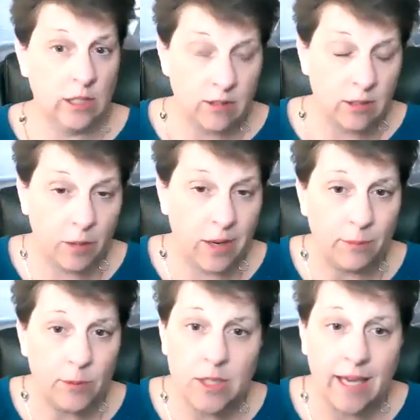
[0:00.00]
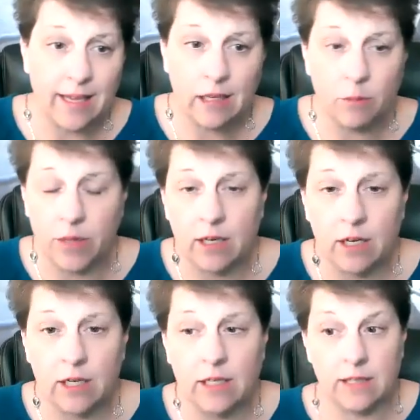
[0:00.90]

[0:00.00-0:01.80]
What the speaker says: So perhaps you can be on